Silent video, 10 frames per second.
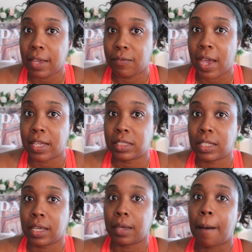day
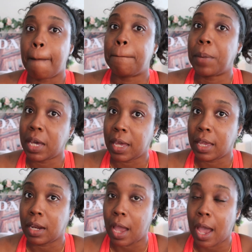fasting,
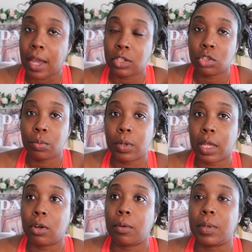but I do
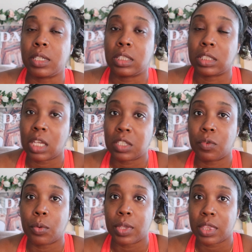plan on being
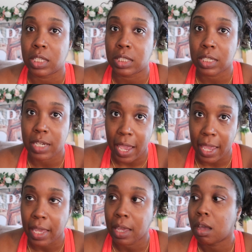successful with it
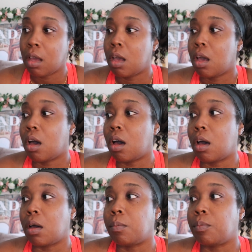today.
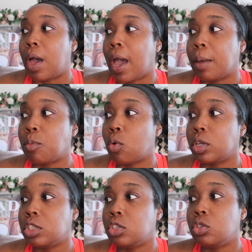Um, I'm
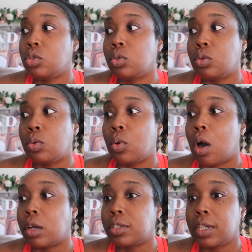going to do
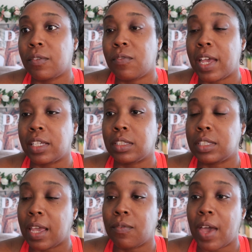alternate fa
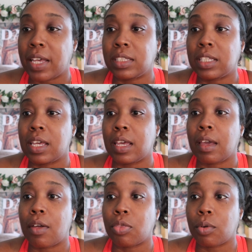day
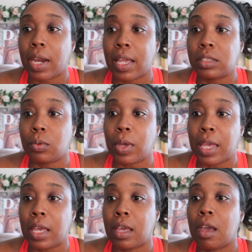fasting three days a
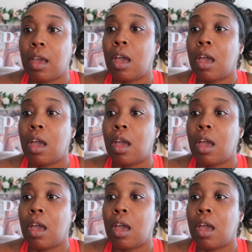week